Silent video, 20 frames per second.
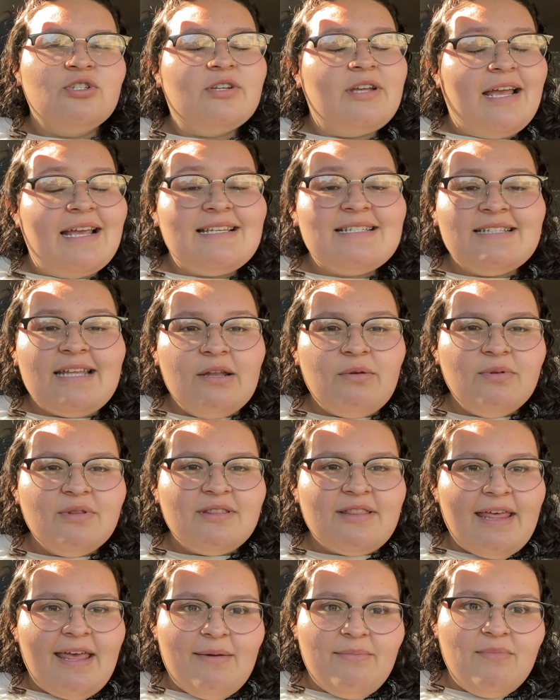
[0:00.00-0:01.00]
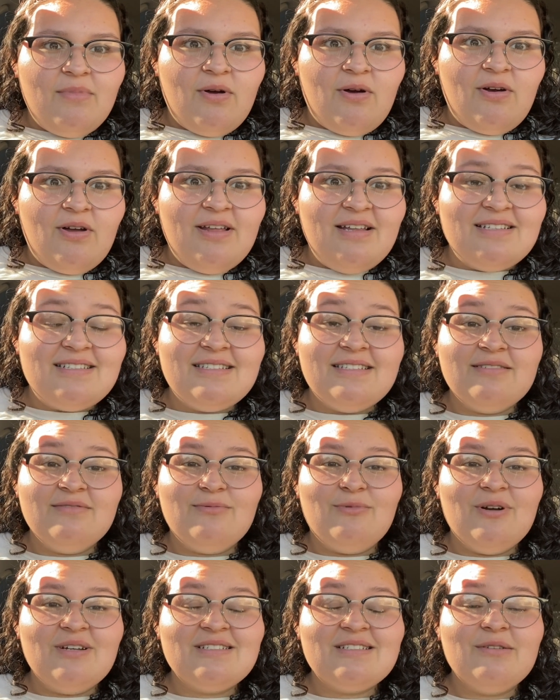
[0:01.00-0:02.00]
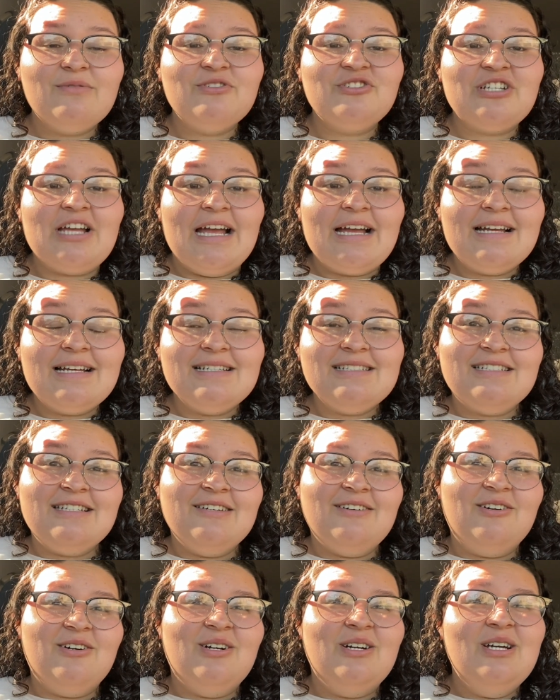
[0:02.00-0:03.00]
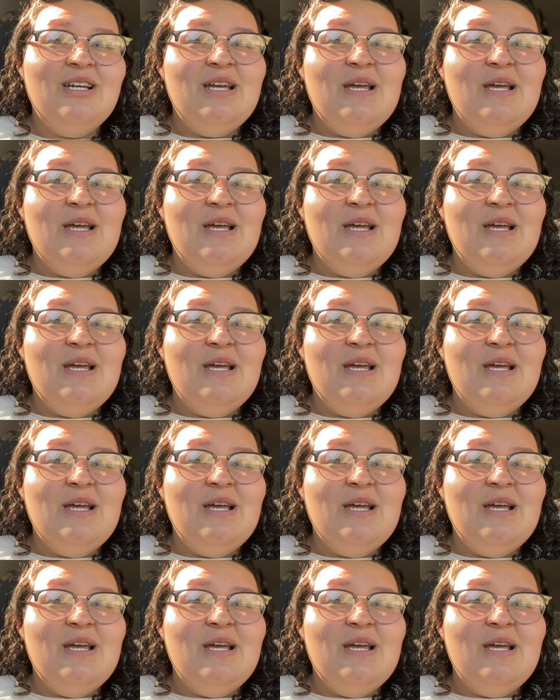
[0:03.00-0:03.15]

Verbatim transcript: Yeah, I stayed with them and well, I stayed with Jack until